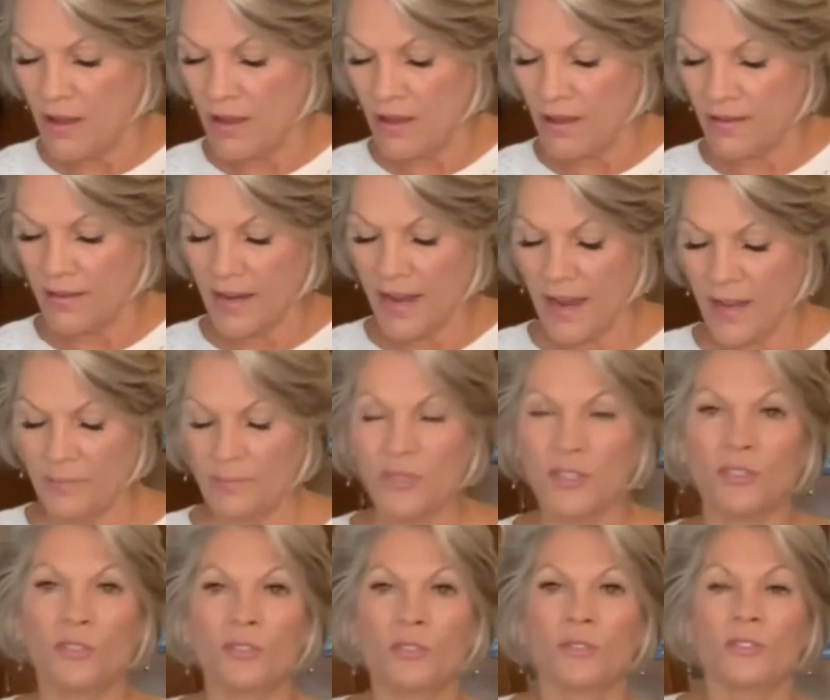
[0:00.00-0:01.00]
on
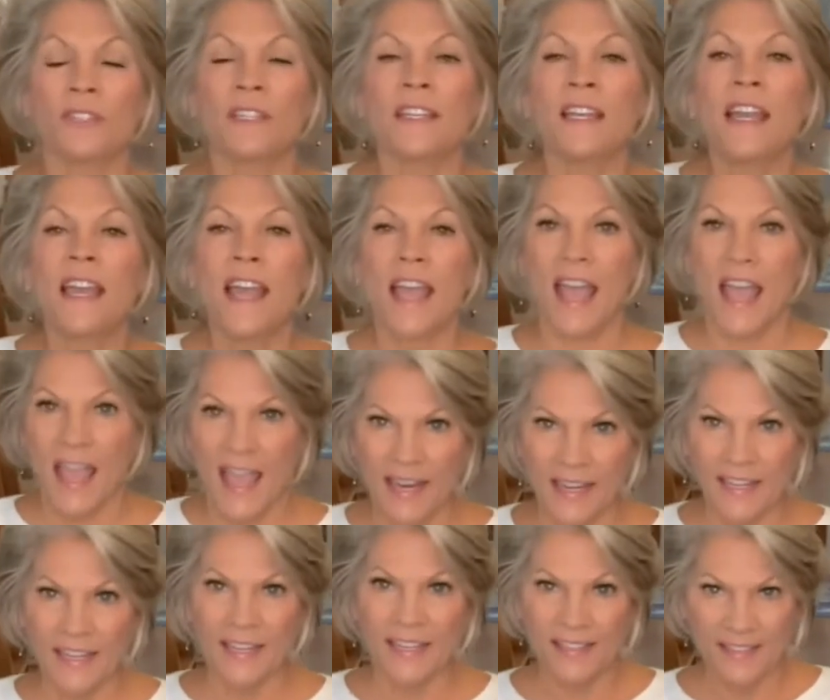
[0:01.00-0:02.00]
absolutely
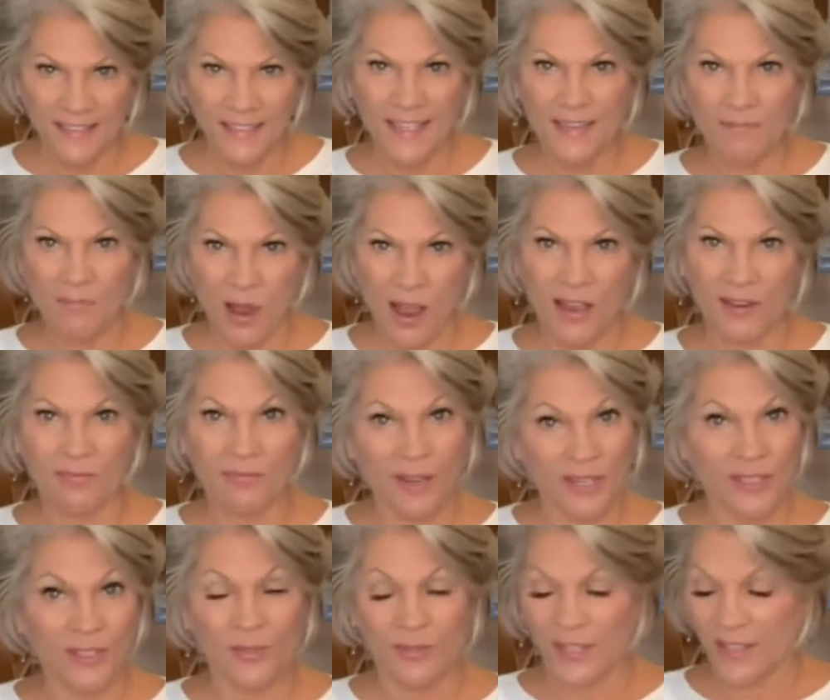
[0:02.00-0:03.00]
any teapot by
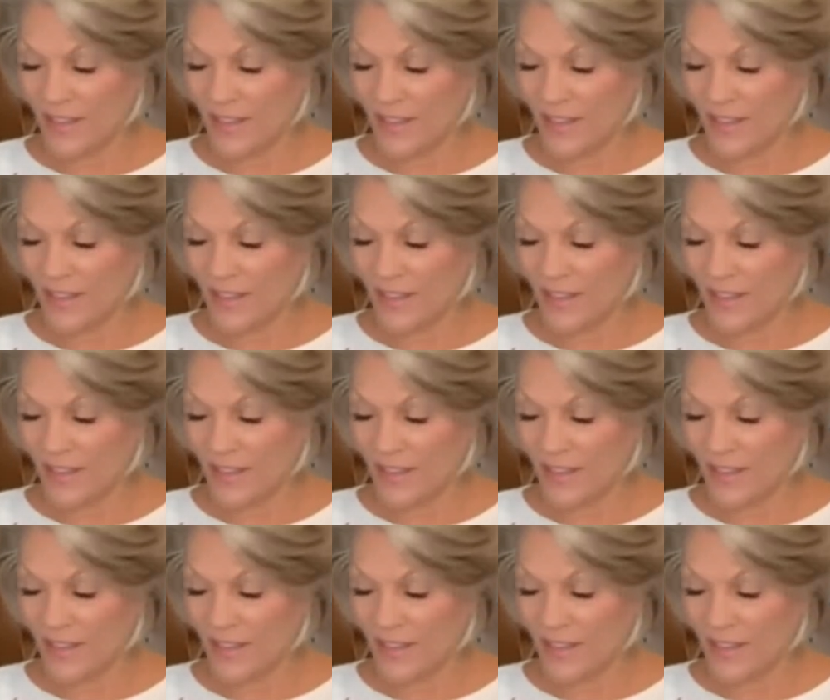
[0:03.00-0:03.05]
doing